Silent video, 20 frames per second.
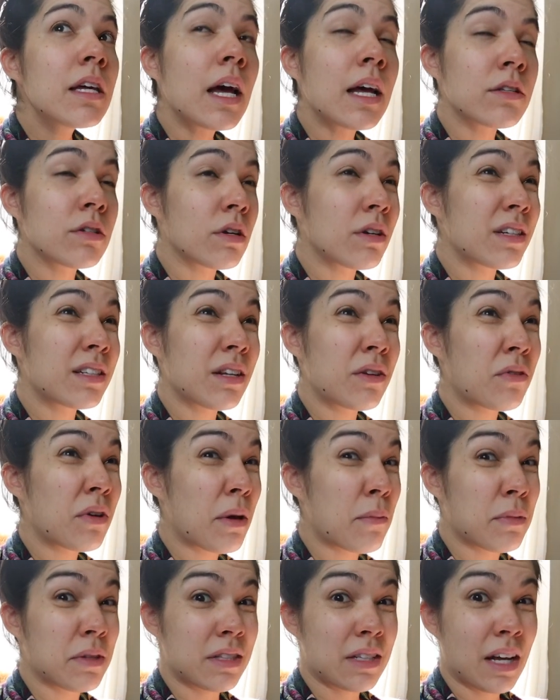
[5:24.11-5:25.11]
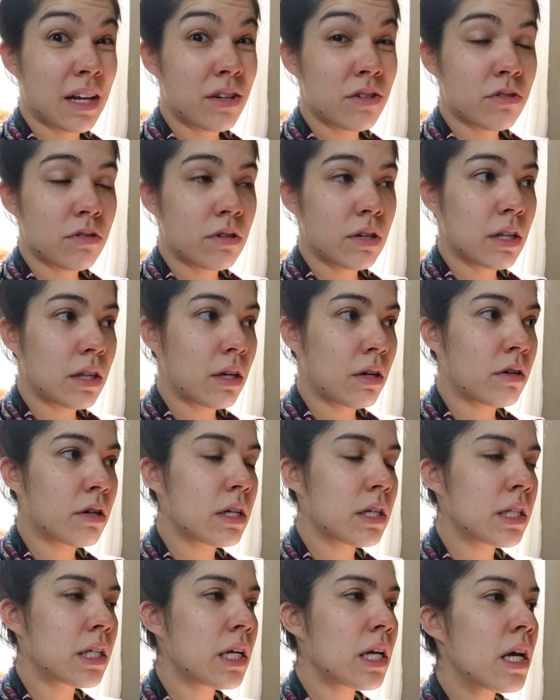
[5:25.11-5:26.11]
as long as I don't get mastitis or anything
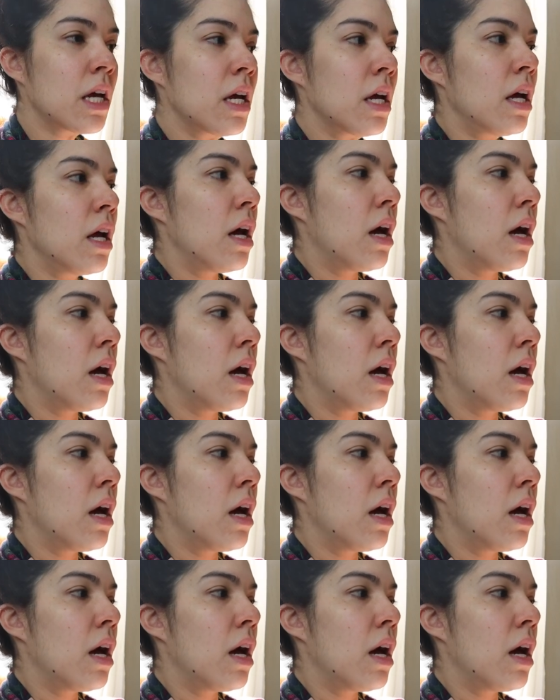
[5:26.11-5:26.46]
crazy.